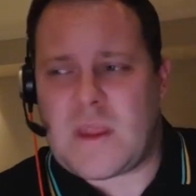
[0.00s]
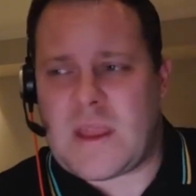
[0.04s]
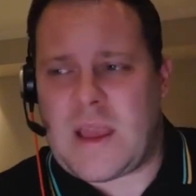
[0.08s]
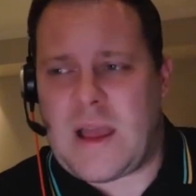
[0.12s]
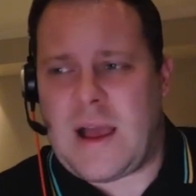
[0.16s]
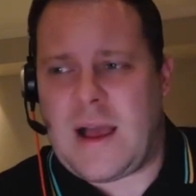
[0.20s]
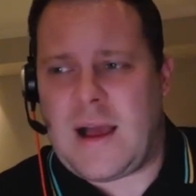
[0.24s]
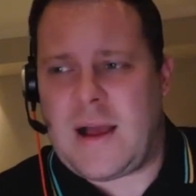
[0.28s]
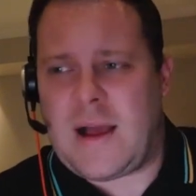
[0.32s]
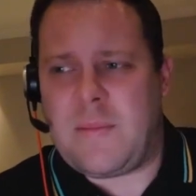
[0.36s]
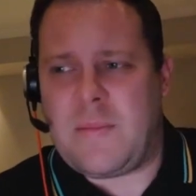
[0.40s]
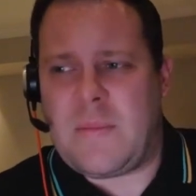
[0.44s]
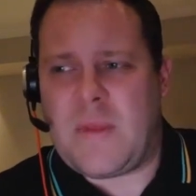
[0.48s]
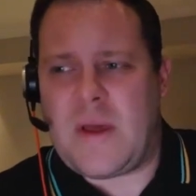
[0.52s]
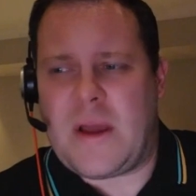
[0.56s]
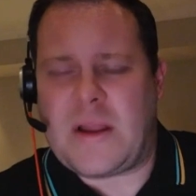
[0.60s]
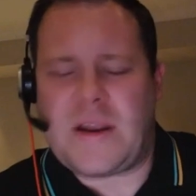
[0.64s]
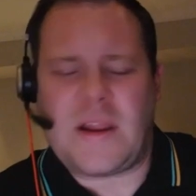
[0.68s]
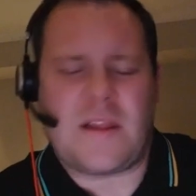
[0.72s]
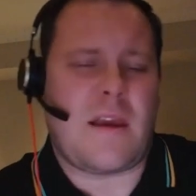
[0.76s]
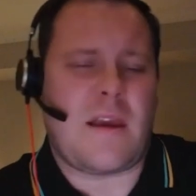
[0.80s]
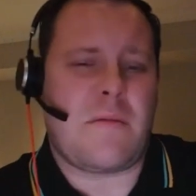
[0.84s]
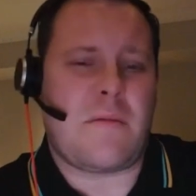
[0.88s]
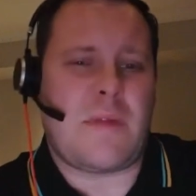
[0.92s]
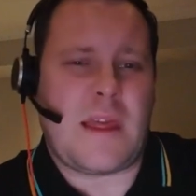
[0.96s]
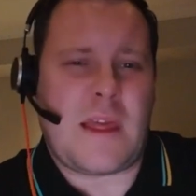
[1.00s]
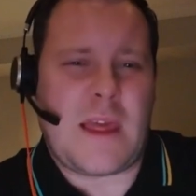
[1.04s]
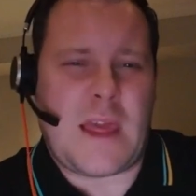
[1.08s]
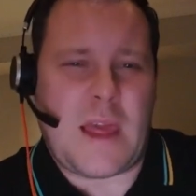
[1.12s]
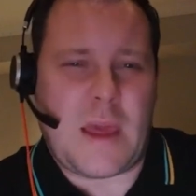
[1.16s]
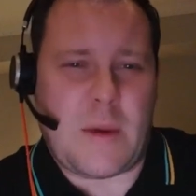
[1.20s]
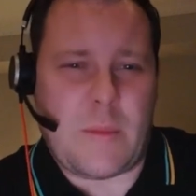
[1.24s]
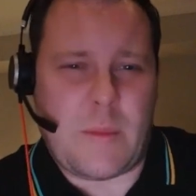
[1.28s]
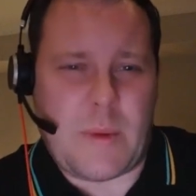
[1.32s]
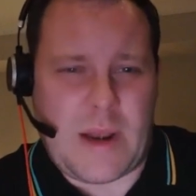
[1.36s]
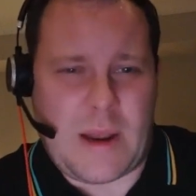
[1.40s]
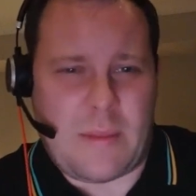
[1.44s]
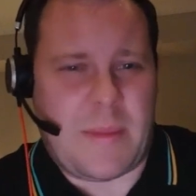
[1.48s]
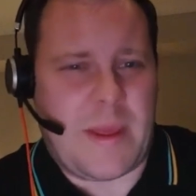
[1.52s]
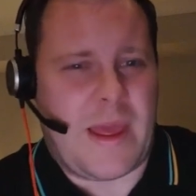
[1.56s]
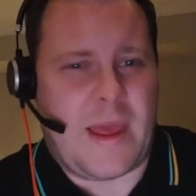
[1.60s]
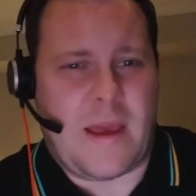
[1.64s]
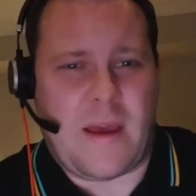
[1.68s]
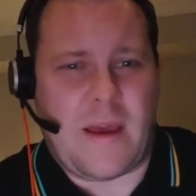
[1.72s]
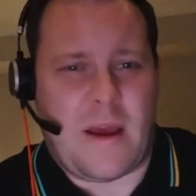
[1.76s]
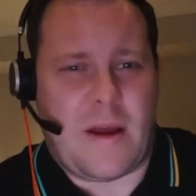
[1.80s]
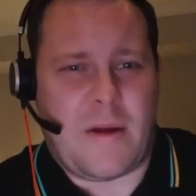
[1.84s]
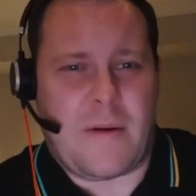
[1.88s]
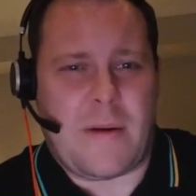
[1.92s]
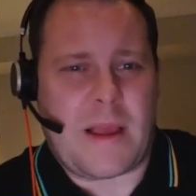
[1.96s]
And I don't think it will be
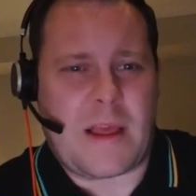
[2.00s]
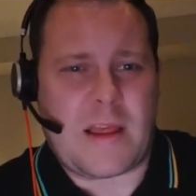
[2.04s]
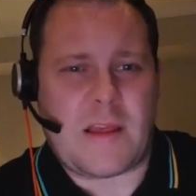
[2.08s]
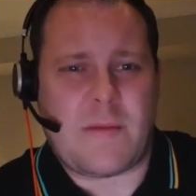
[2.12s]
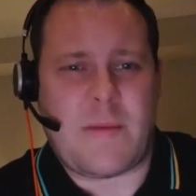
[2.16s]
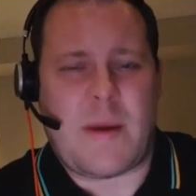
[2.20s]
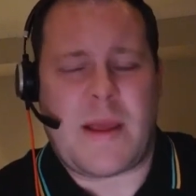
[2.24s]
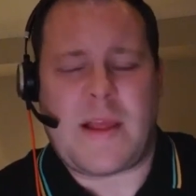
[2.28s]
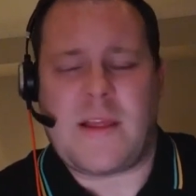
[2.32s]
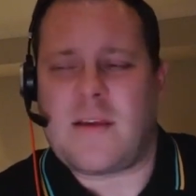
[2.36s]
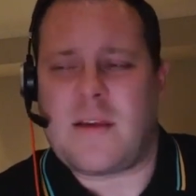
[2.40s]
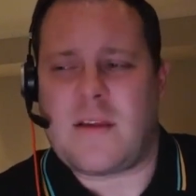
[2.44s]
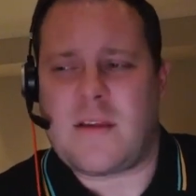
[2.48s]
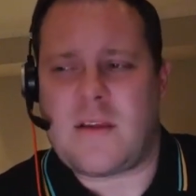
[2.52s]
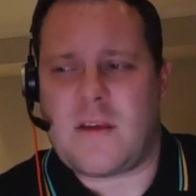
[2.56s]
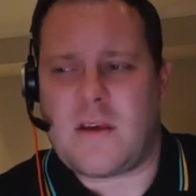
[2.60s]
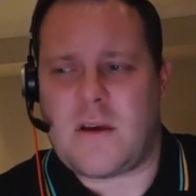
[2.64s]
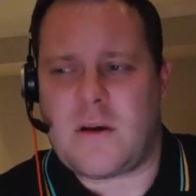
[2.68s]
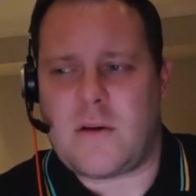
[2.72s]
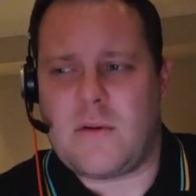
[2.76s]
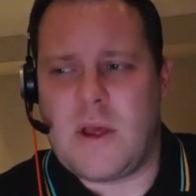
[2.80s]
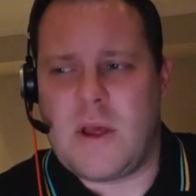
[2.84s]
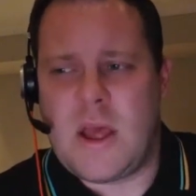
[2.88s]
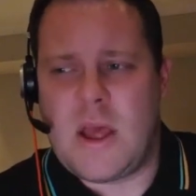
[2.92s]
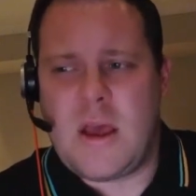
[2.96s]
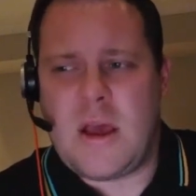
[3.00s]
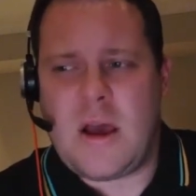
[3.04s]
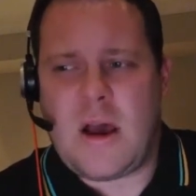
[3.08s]
at our expense at all.